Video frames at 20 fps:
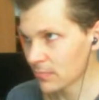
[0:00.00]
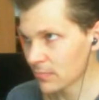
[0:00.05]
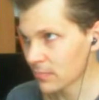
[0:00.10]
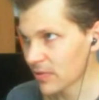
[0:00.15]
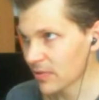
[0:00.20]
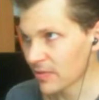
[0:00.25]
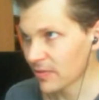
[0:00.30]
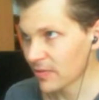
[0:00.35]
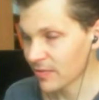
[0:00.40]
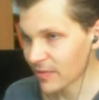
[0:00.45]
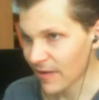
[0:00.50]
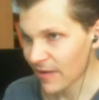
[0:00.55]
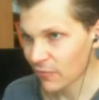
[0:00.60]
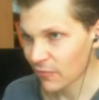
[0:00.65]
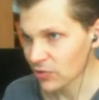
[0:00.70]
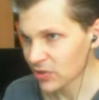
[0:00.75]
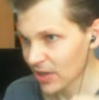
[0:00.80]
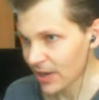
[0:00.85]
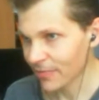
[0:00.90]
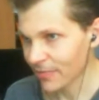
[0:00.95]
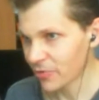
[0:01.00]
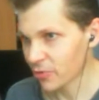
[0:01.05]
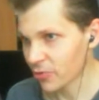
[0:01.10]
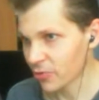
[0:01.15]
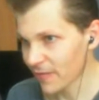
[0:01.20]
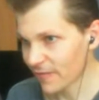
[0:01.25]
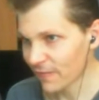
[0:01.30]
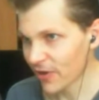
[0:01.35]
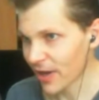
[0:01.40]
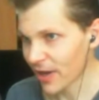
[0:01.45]
several times through
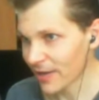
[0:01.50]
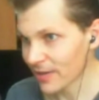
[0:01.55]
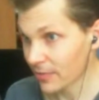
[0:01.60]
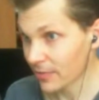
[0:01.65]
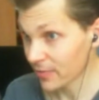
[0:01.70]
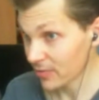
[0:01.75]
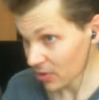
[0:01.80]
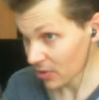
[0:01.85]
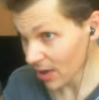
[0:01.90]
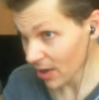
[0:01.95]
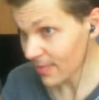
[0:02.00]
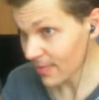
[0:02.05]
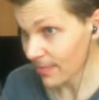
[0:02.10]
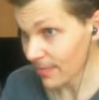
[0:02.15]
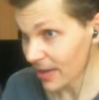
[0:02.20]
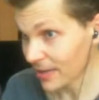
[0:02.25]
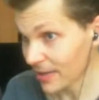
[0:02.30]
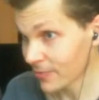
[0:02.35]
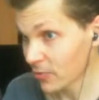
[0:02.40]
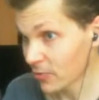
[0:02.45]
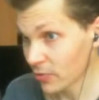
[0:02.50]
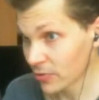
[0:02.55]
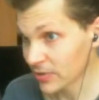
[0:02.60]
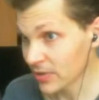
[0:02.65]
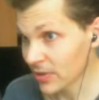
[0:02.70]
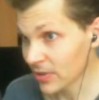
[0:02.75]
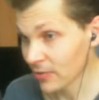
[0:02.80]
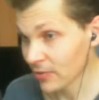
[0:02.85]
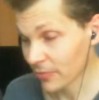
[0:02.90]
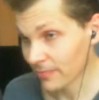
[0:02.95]
the fight, it's timer based,
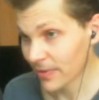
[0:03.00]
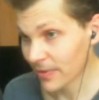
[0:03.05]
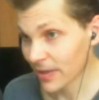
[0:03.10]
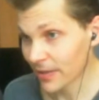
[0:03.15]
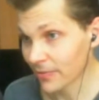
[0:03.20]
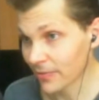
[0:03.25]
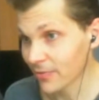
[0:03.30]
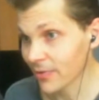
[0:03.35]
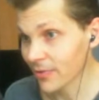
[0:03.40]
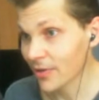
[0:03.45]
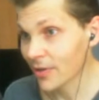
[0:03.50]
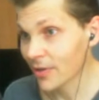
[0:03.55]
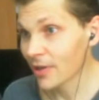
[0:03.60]
not health based.